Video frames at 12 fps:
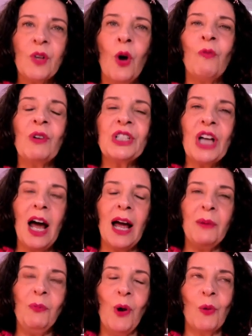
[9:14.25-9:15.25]
Over
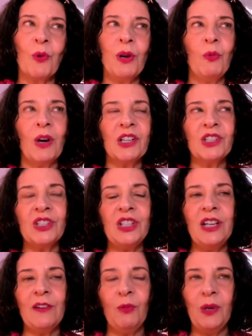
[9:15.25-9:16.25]
time, what we want to
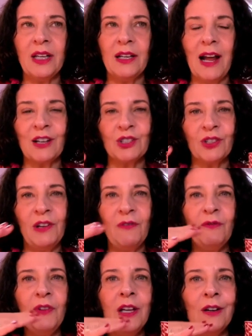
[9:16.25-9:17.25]
see if we can actually
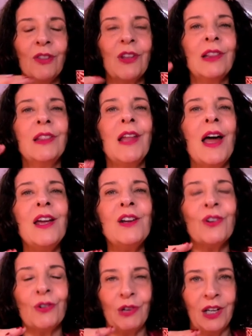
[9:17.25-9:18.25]
feel the
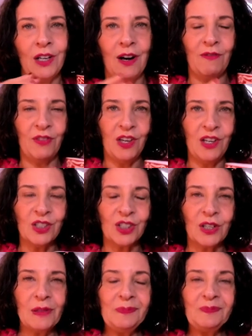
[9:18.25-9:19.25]
layering of
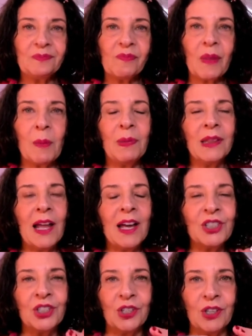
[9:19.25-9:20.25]
these
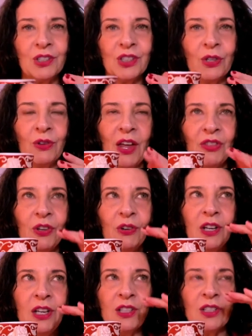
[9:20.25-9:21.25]
pleasures, so that
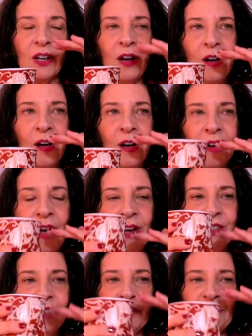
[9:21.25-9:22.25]
there is a
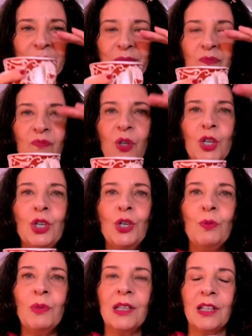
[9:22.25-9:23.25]
kind of
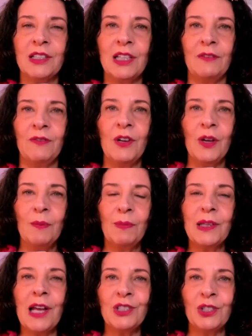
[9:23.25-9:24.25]
cumulative
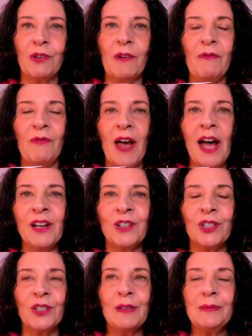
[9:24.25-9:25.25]
pleasure
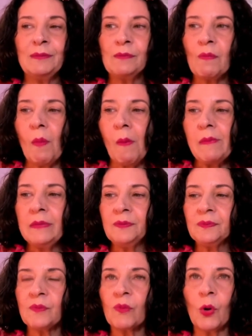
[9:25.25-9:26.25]
effect,
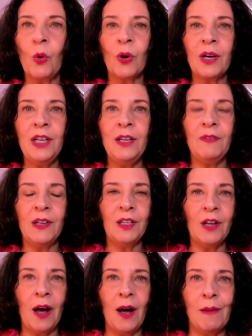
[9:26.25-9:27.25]
or
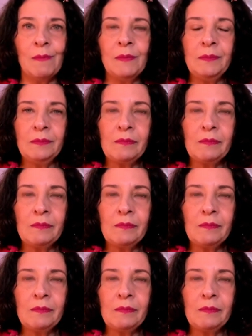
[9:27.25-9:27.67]
even a